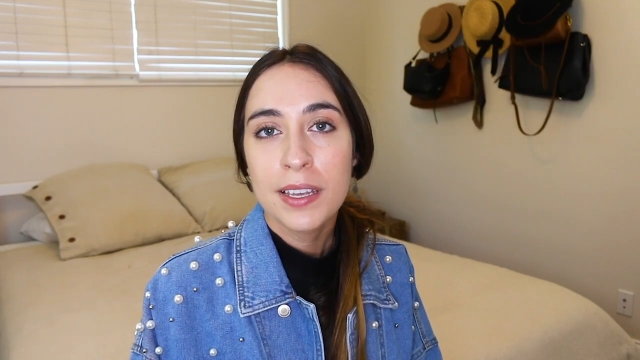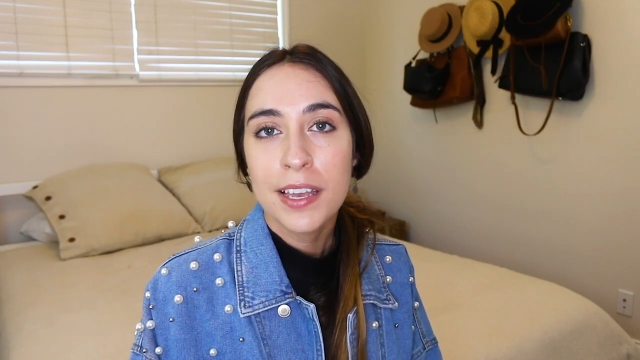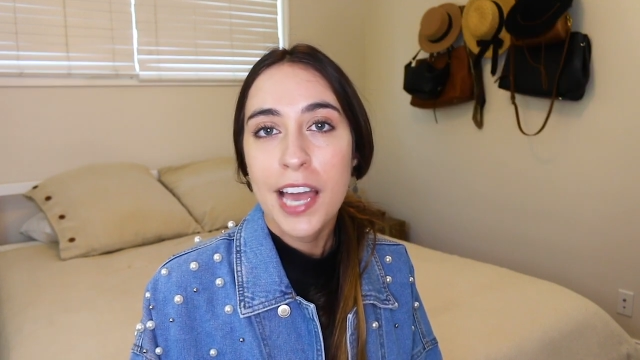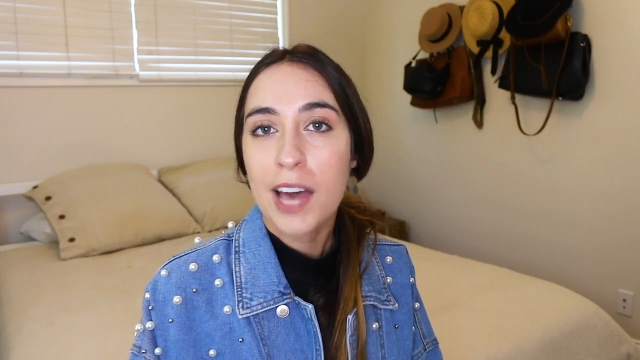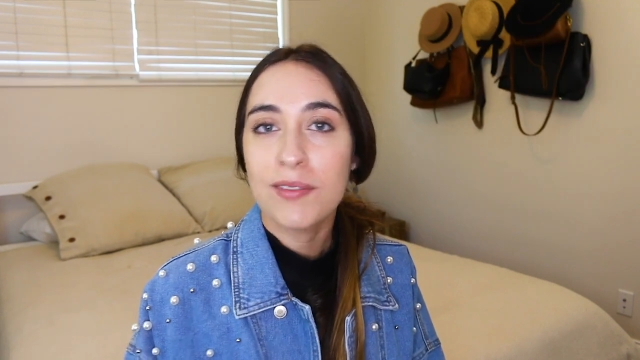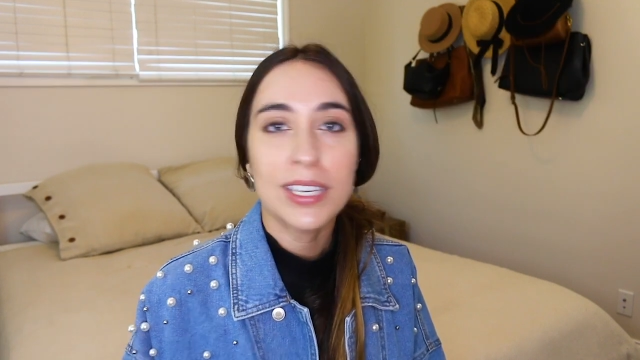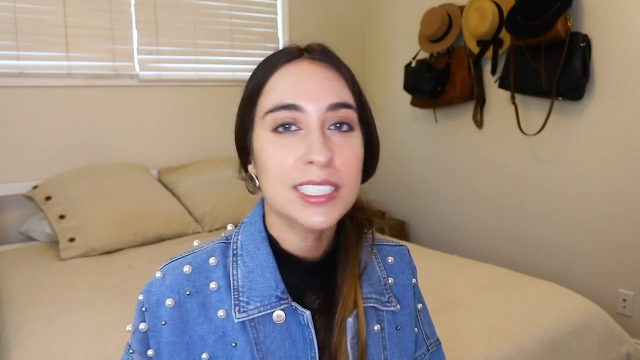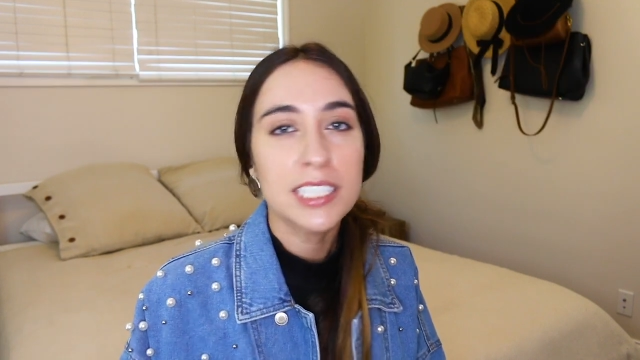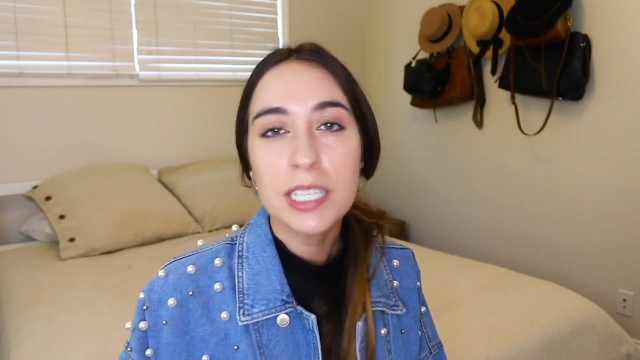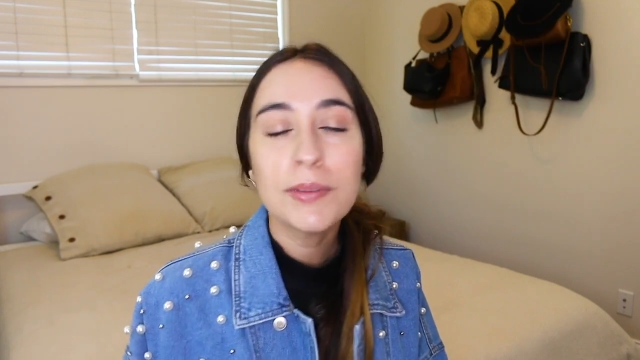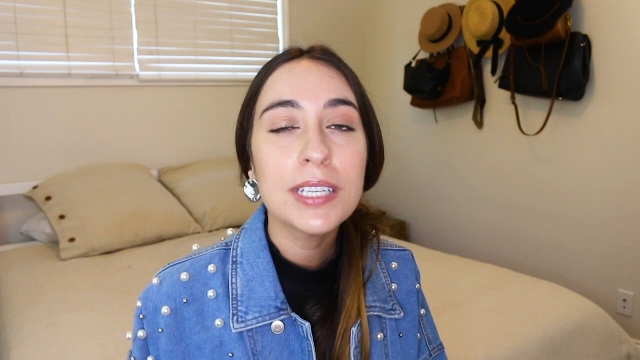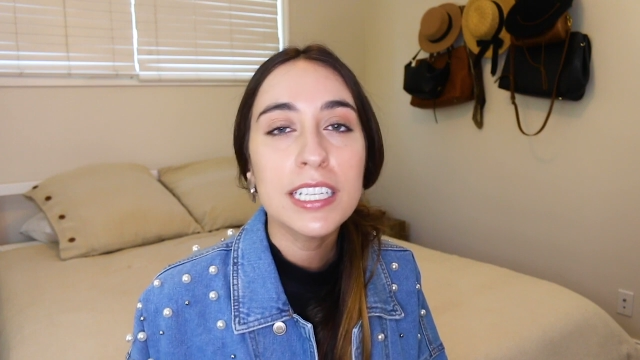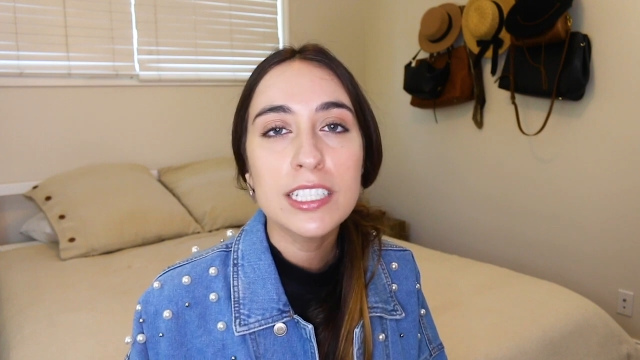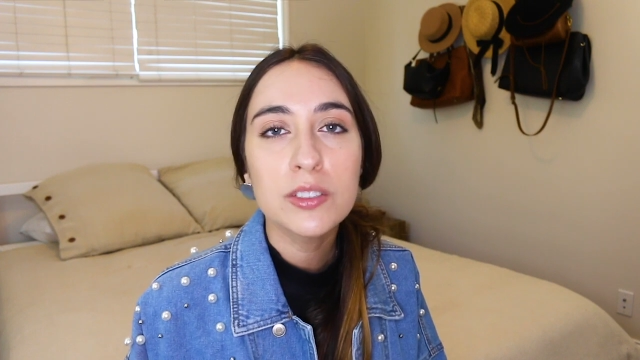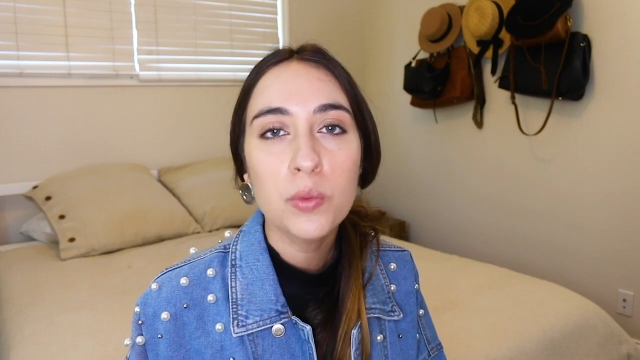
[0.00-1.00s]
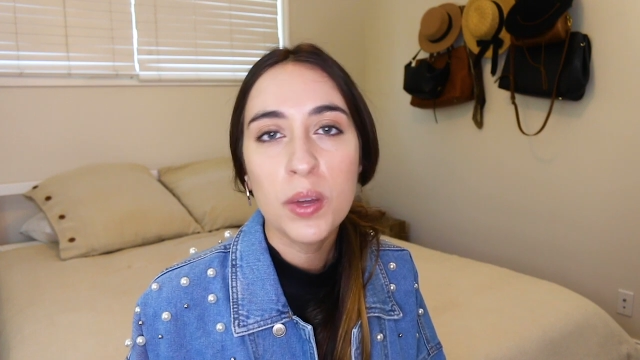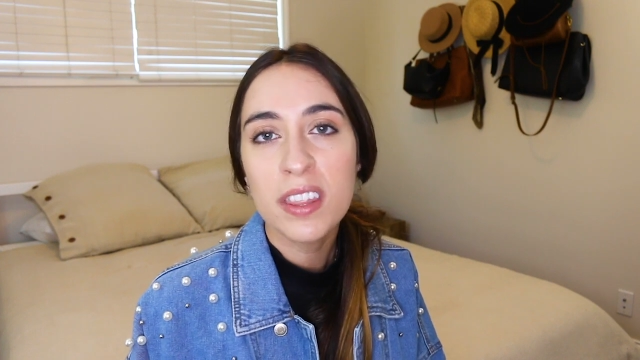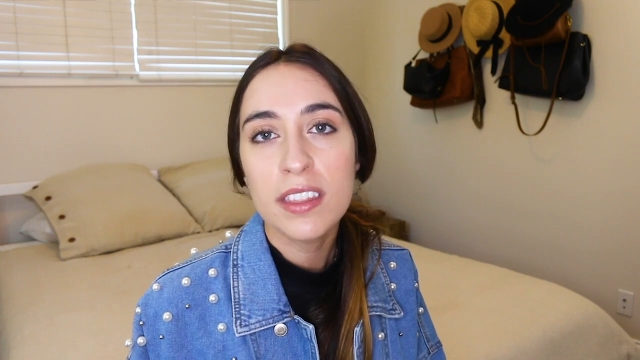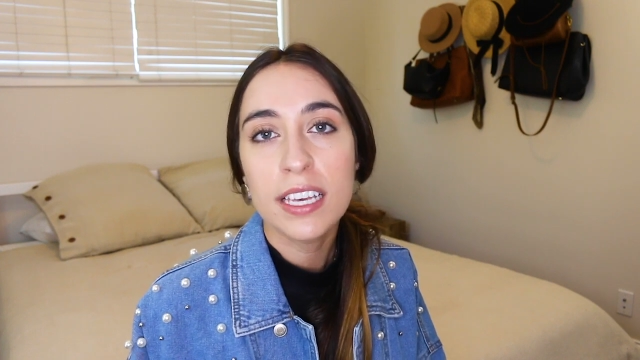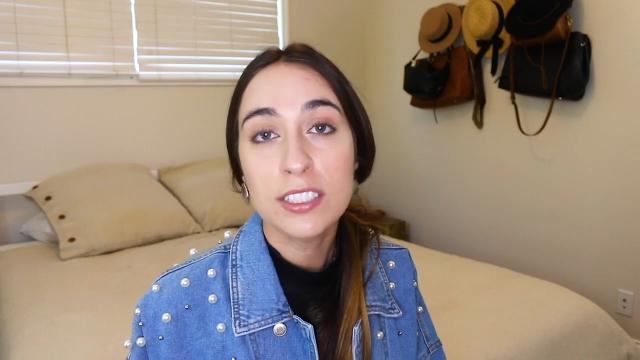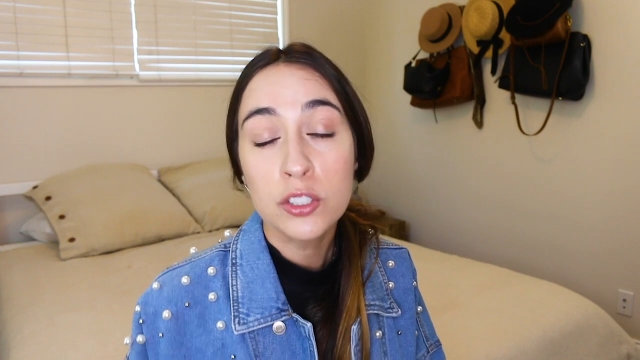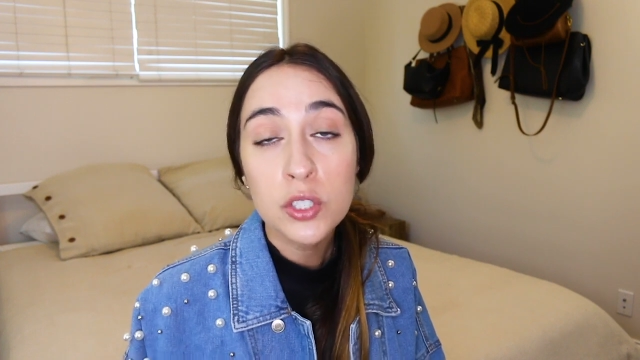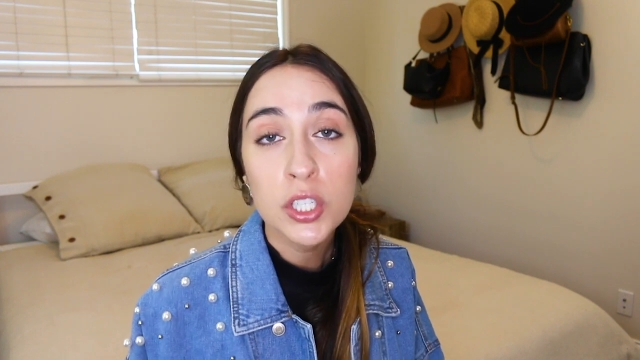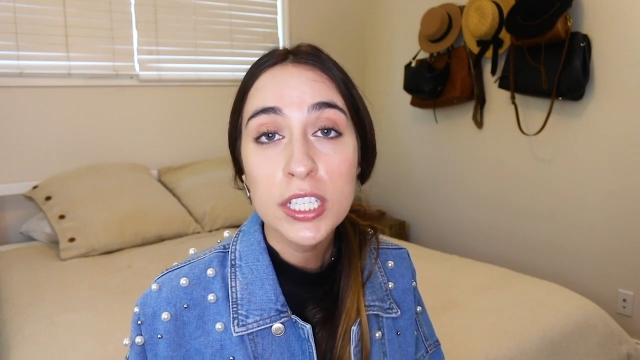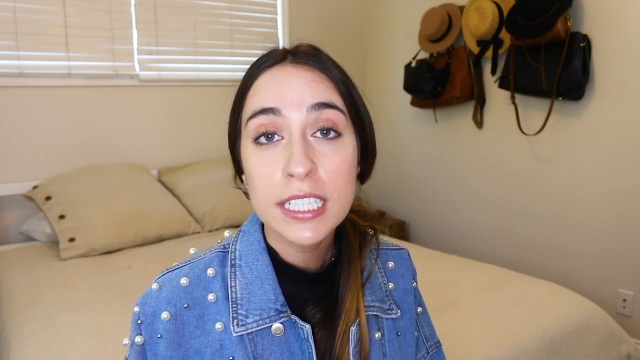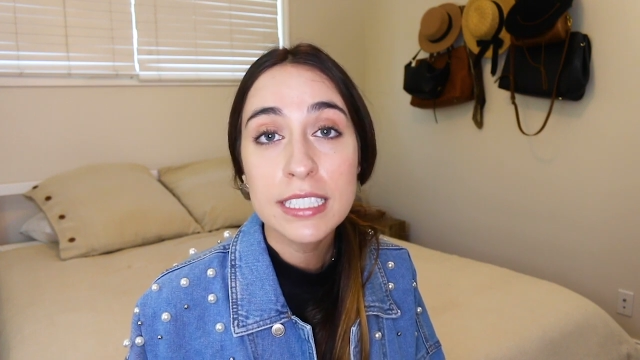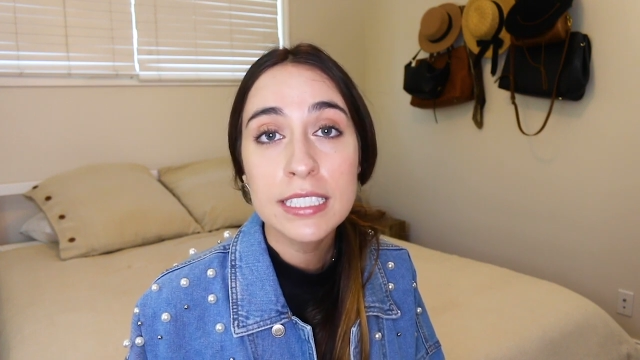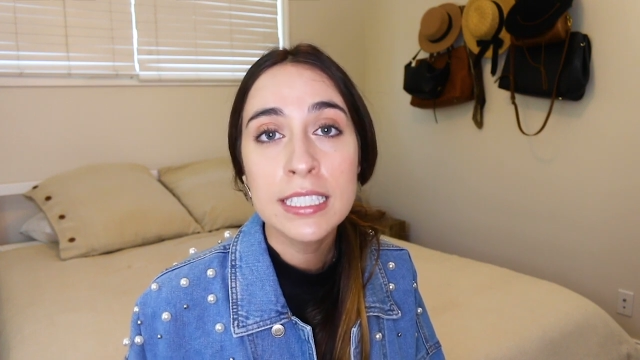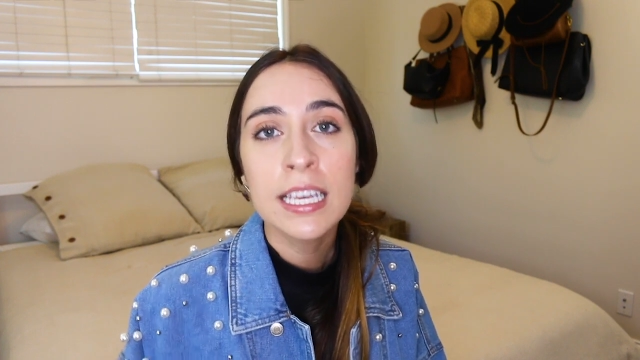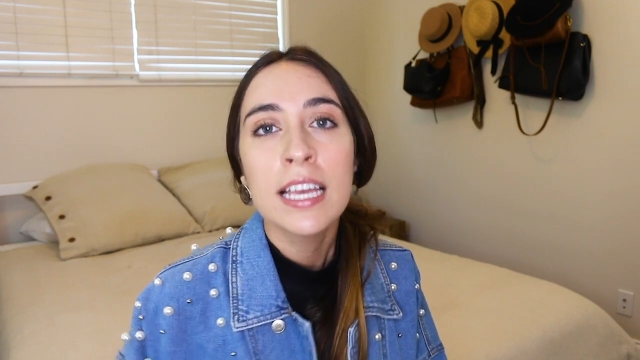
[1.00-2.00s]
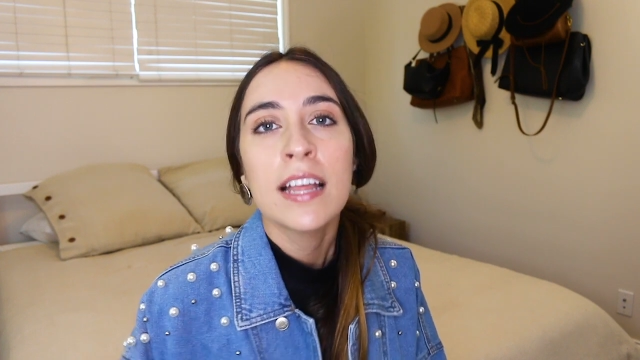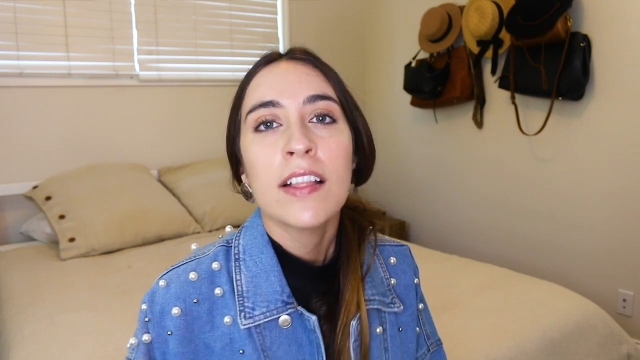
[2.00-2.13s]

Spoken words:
have activities with students,